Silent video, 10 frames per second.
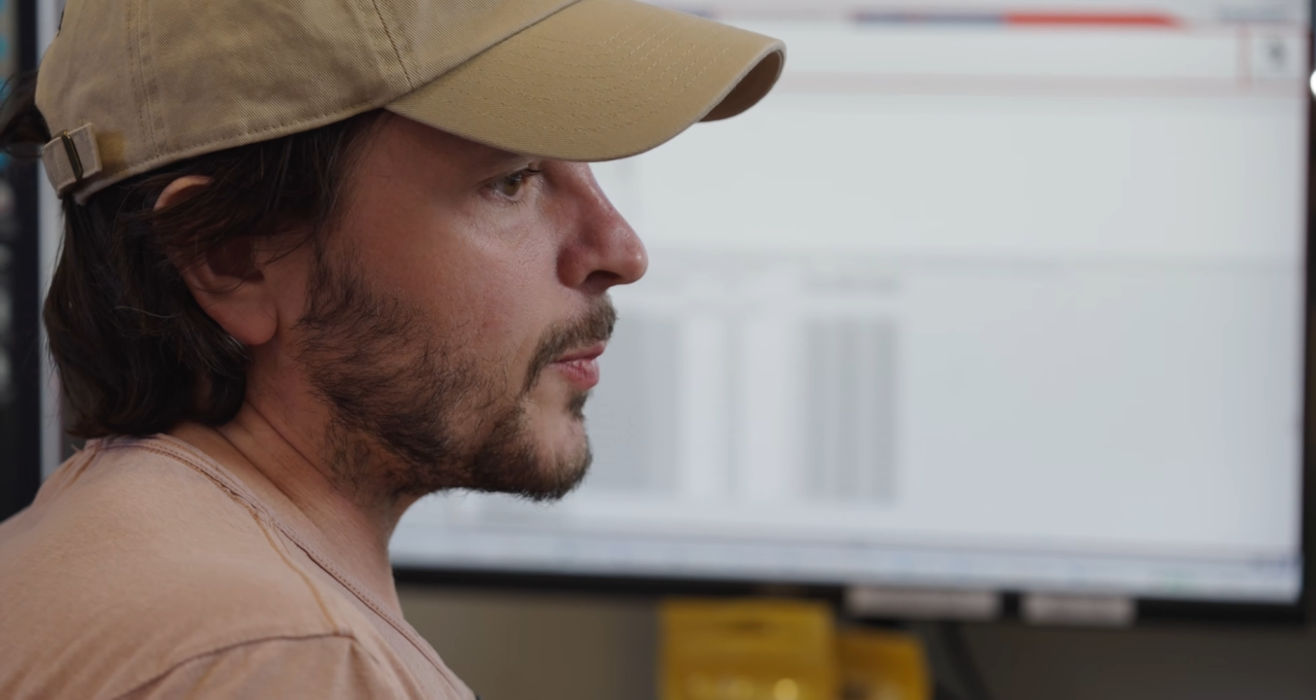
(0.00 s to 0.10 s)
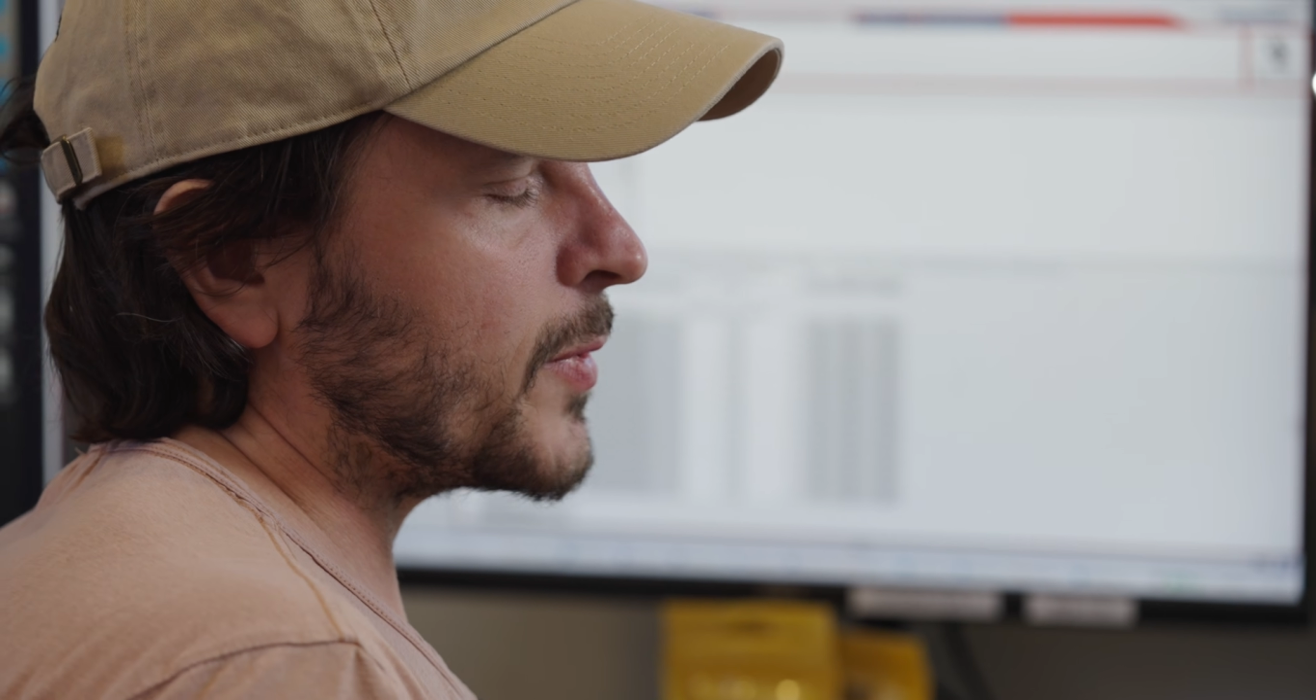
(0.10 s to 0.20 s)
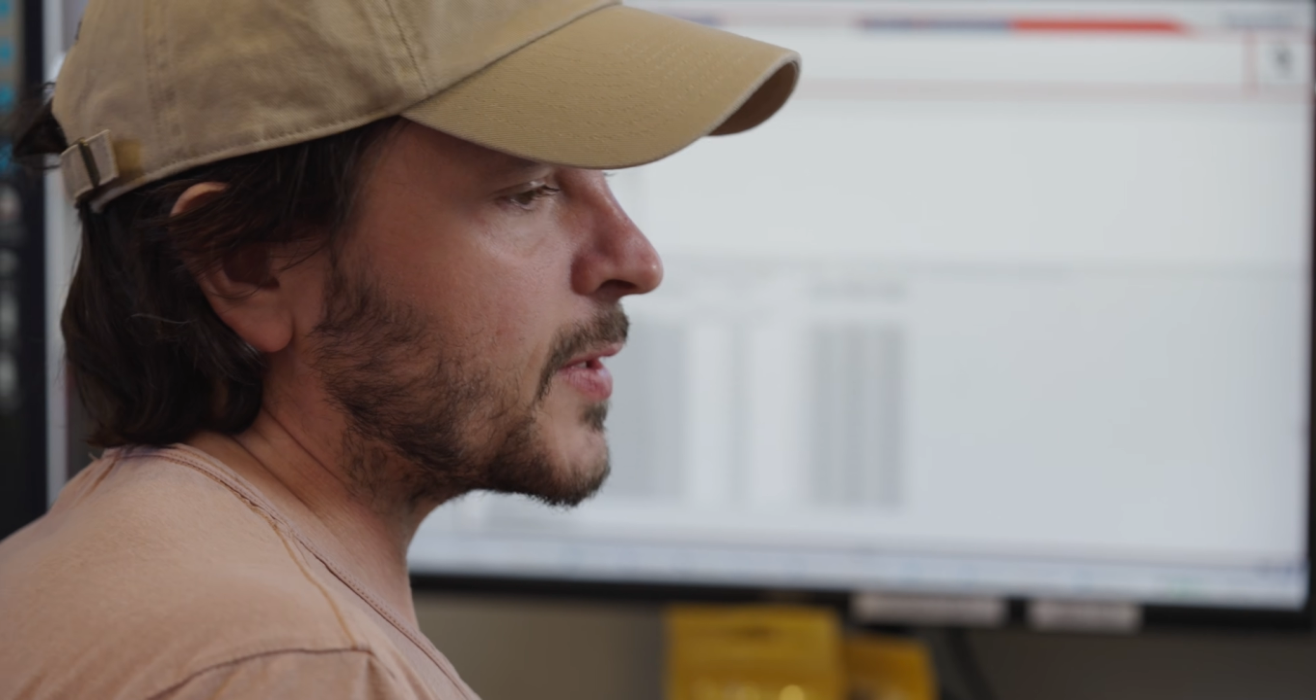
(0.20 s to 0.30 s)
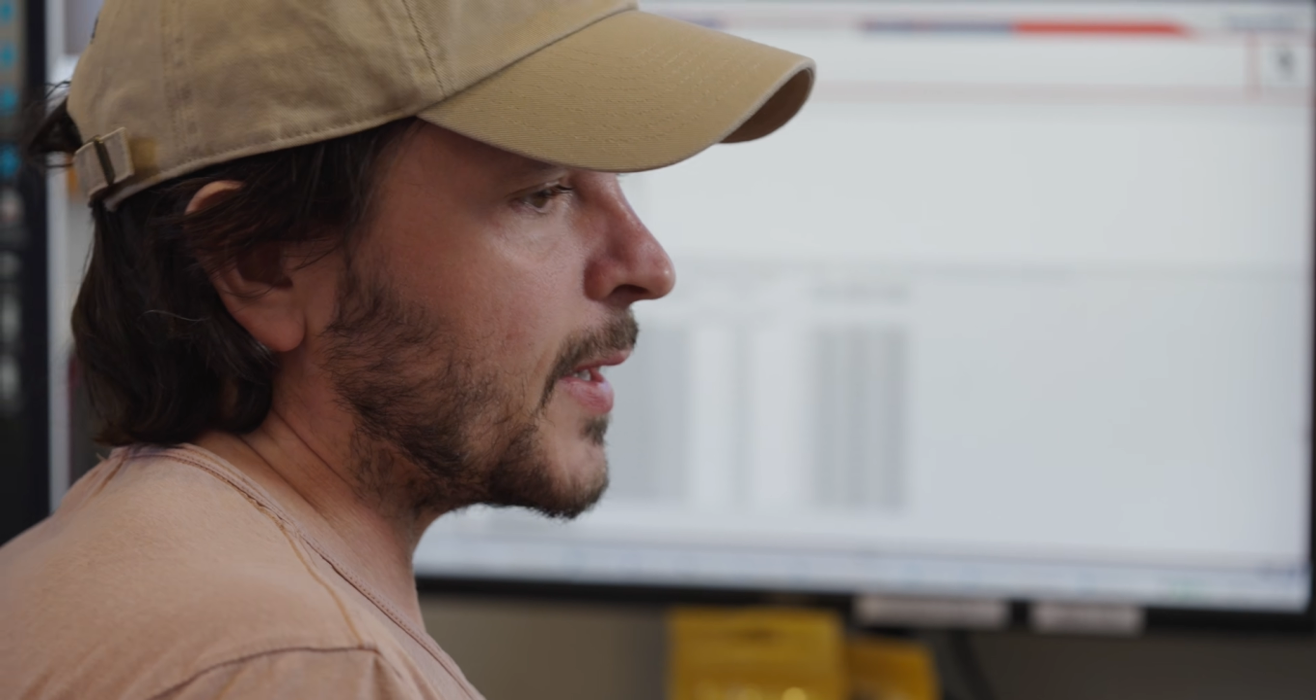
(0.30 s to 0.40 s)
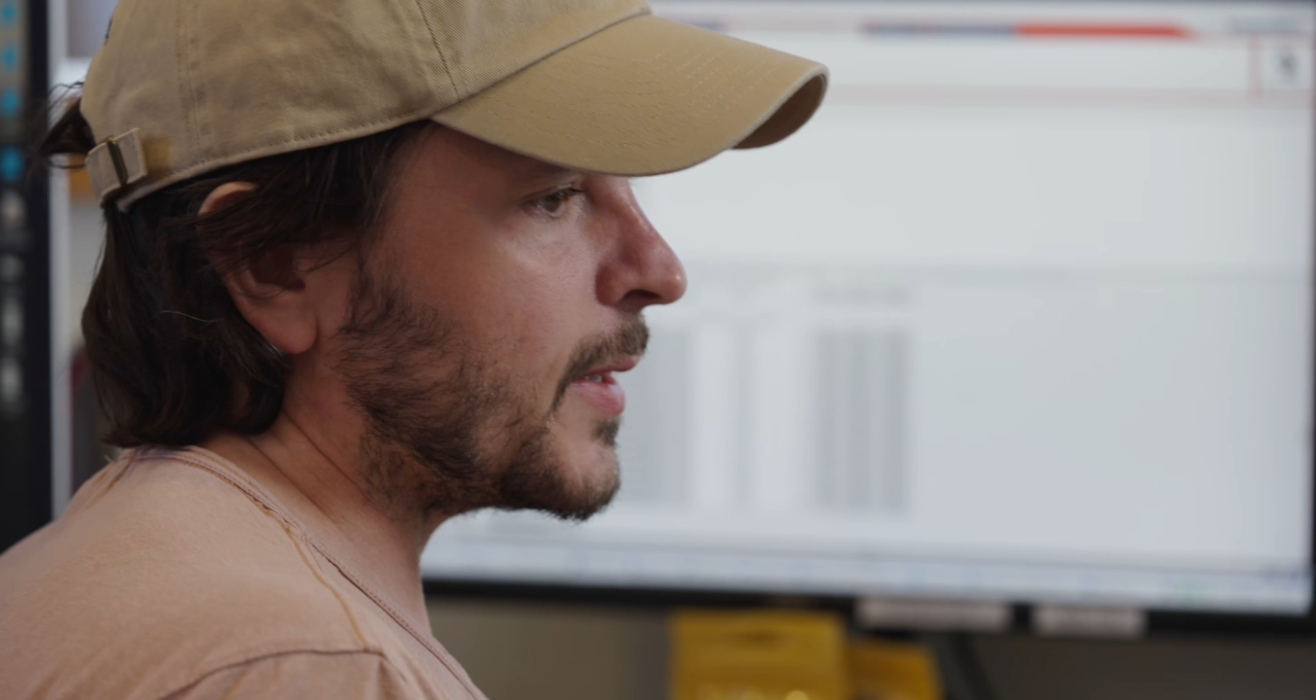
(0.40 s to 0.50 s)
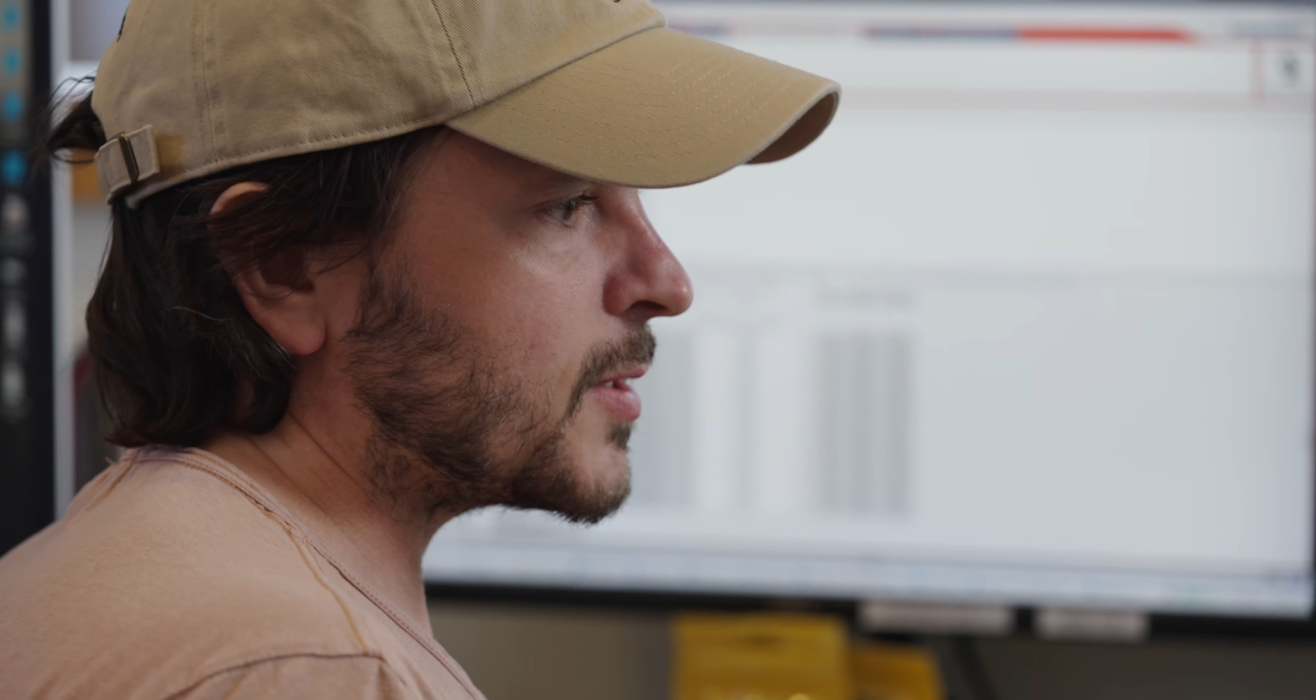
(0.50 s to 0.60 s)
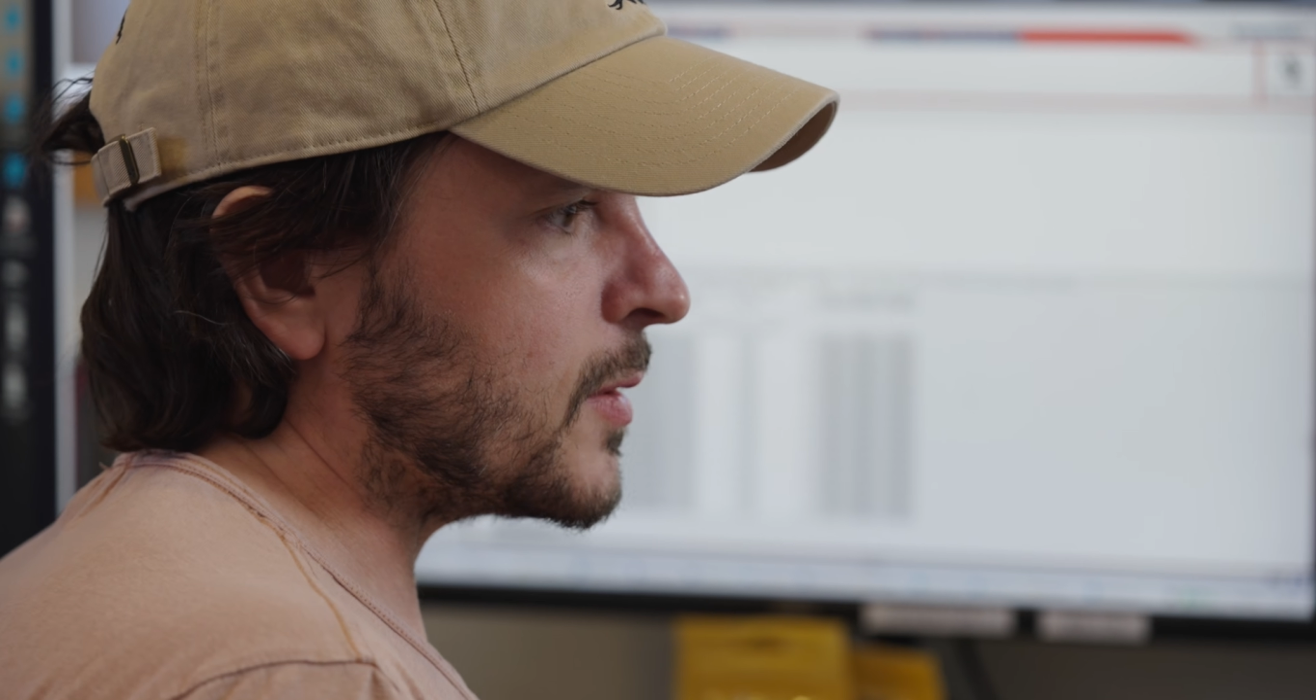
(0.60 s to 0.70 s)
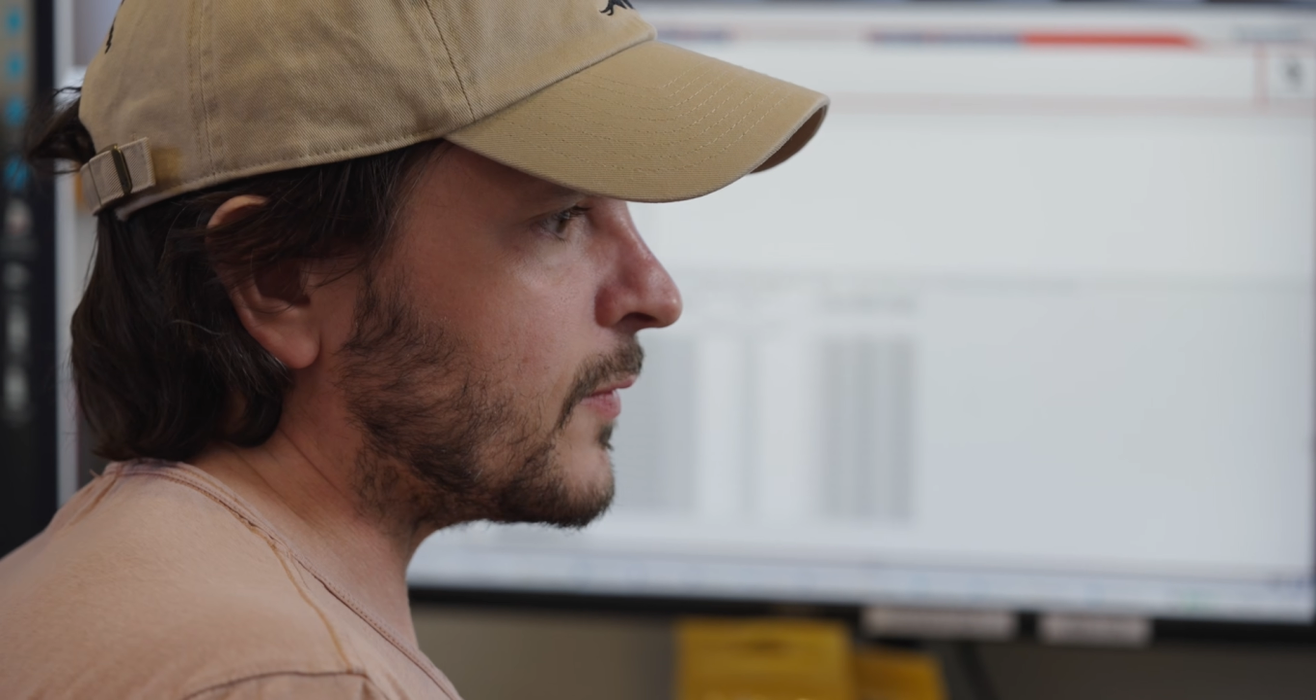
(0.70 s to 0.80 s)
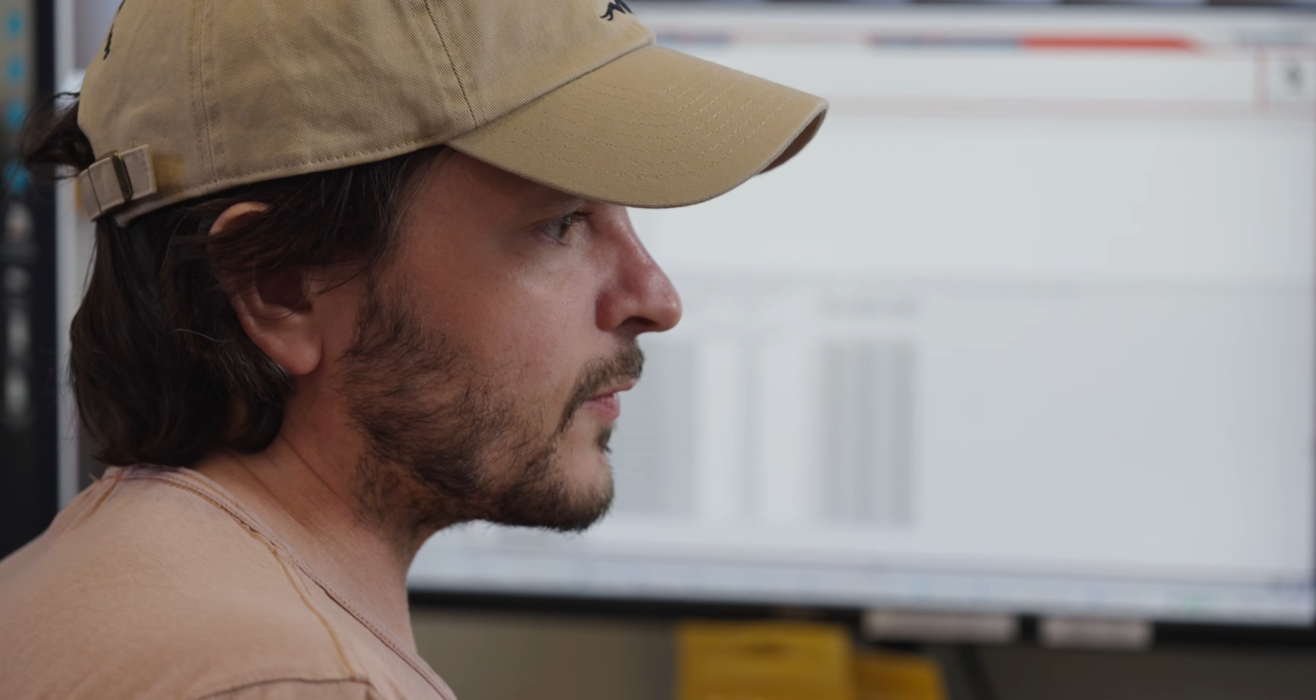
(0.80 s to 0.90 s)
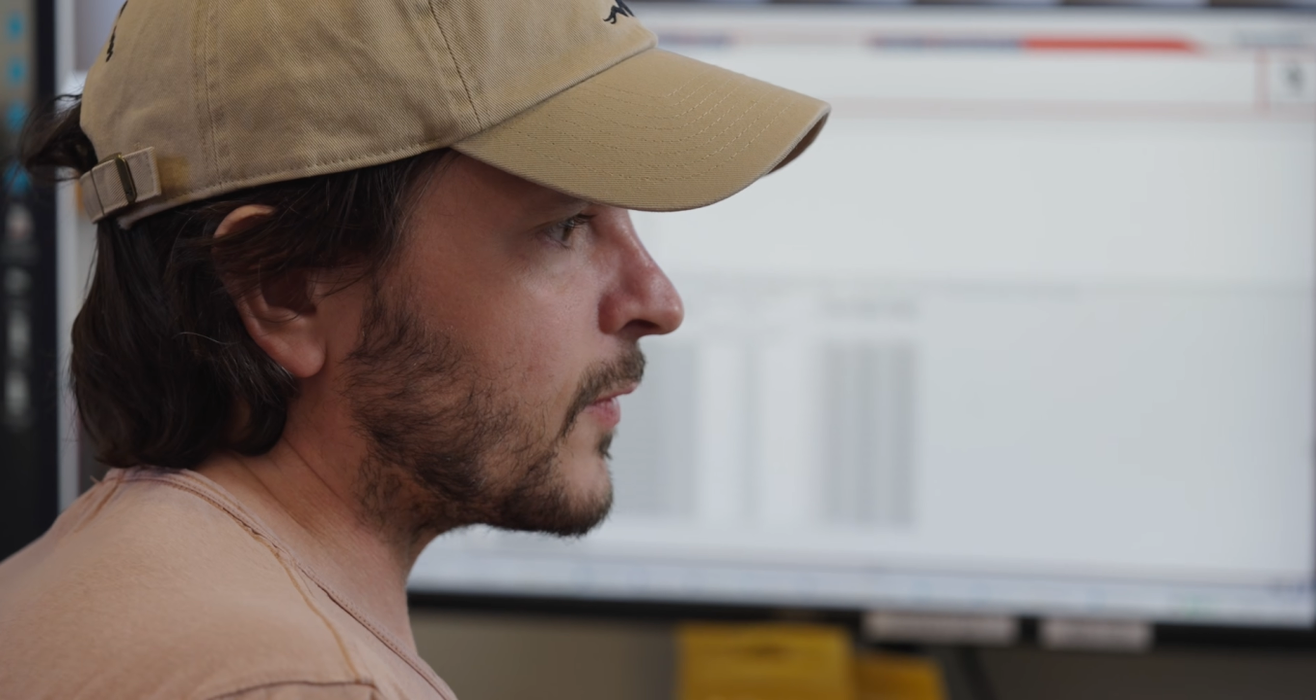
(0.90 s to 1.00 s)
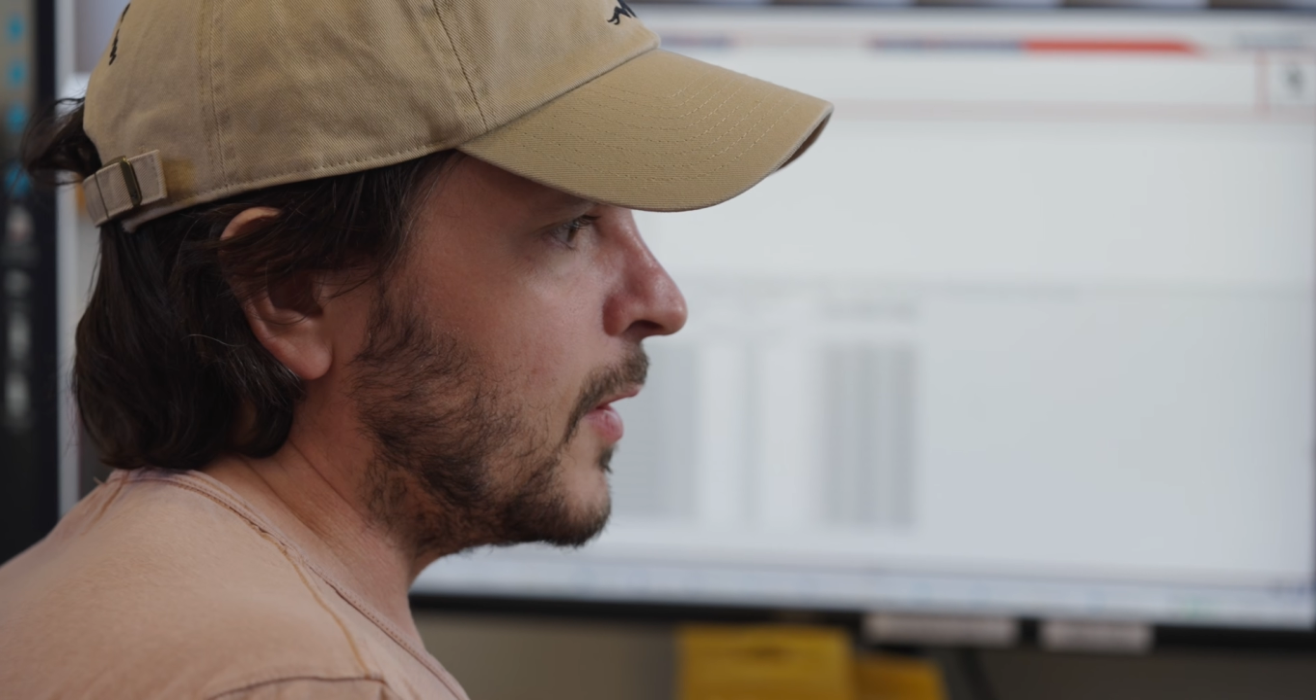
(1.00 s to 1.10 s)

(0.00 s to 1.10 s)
percentage of